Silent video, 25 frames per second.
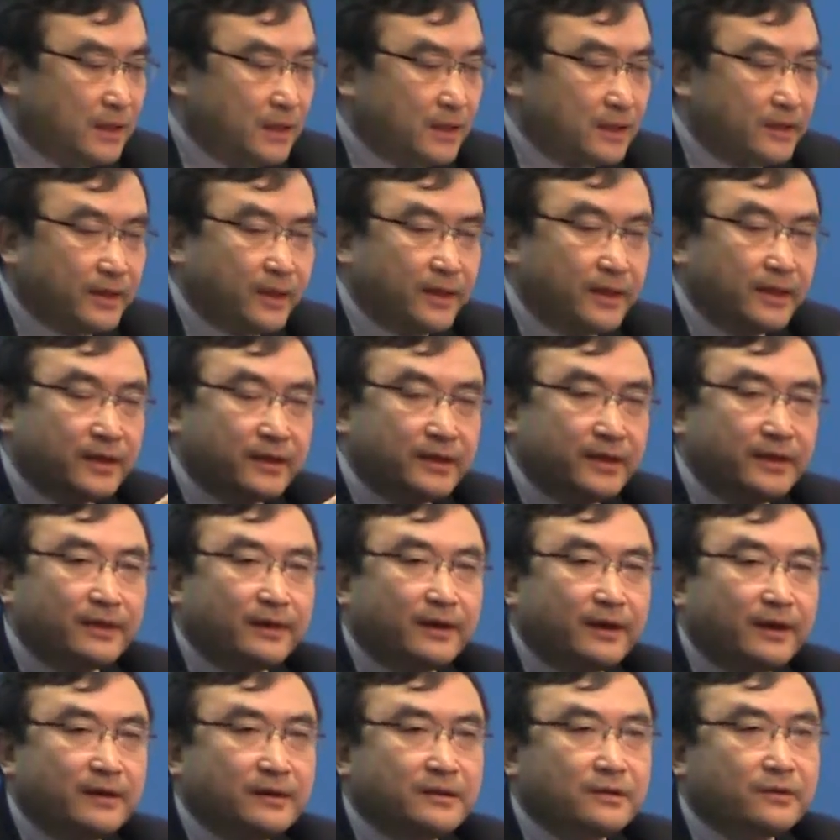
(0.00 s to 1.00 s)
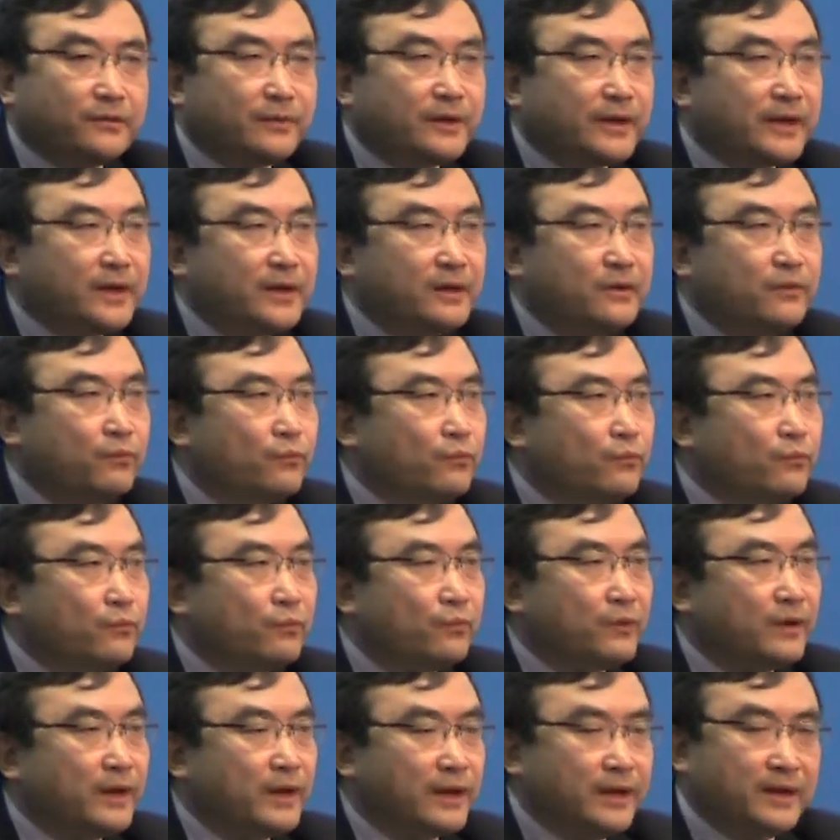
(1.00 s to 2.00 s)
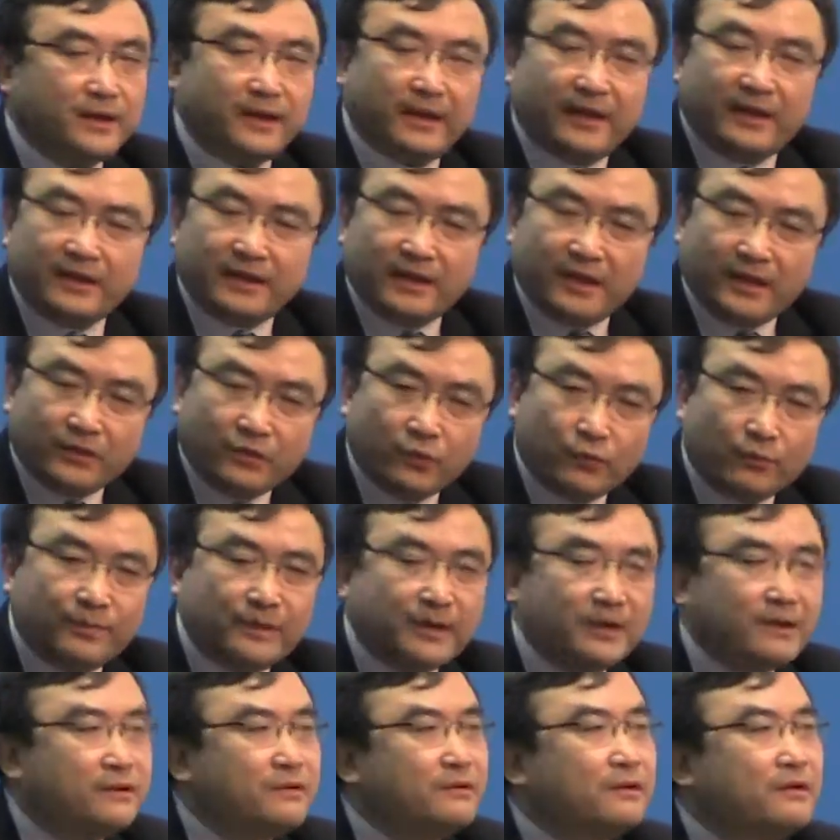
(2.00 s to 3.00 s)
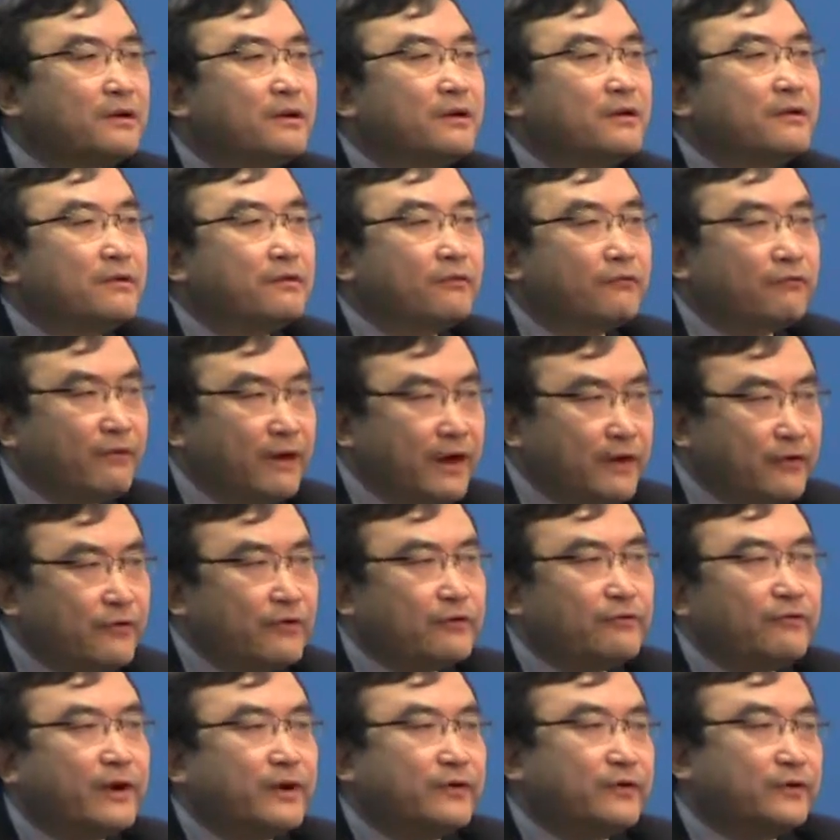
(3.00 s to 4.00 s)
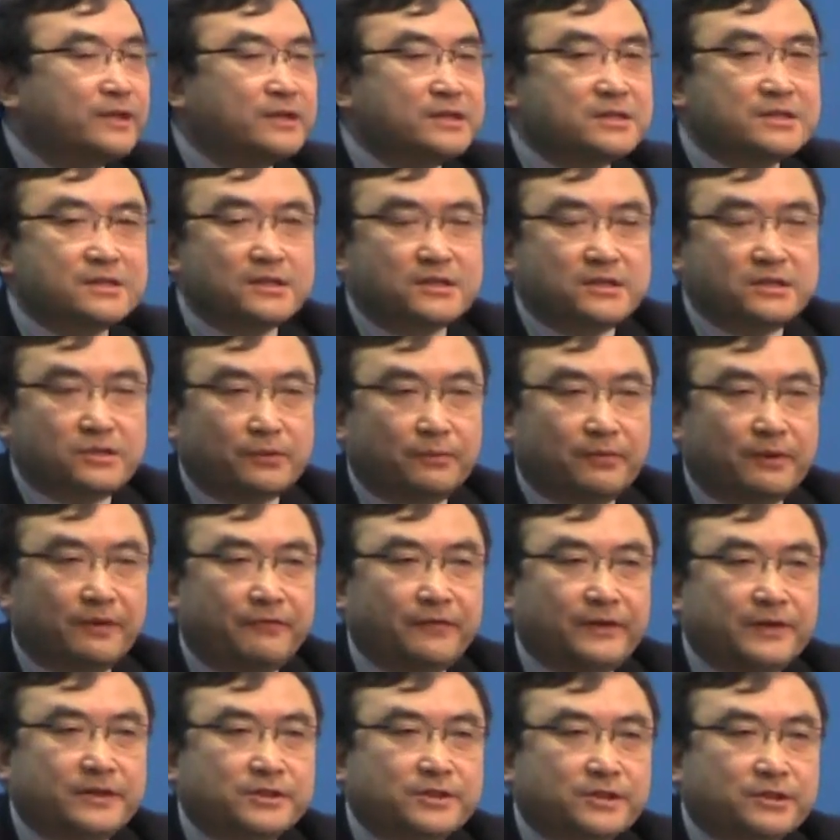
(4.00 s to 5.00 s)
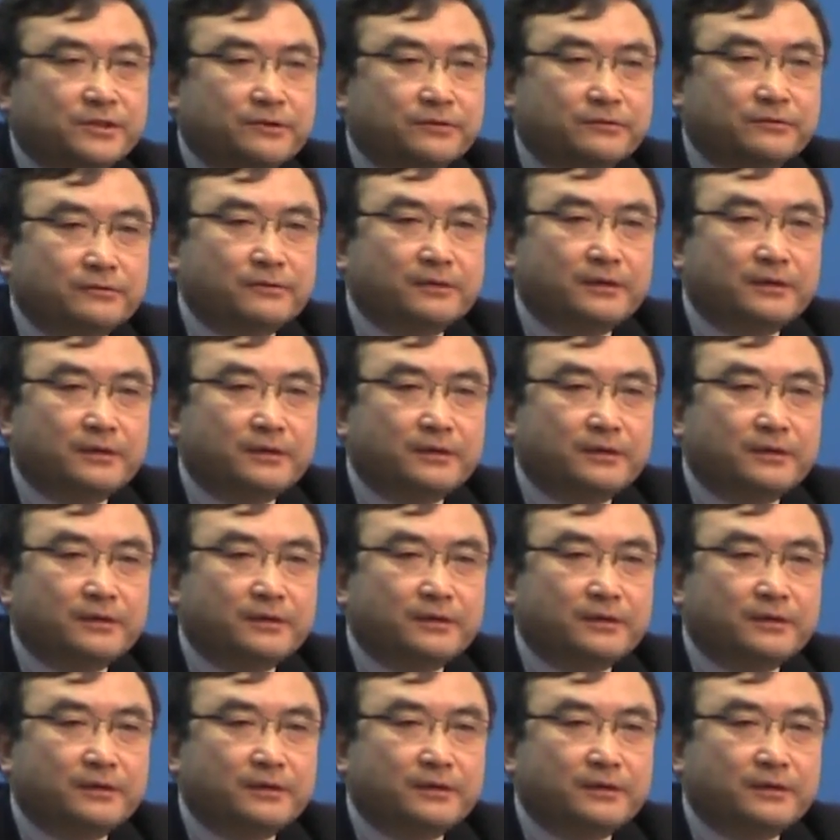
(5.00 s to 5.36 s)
think in that way, it will be very, very superficial.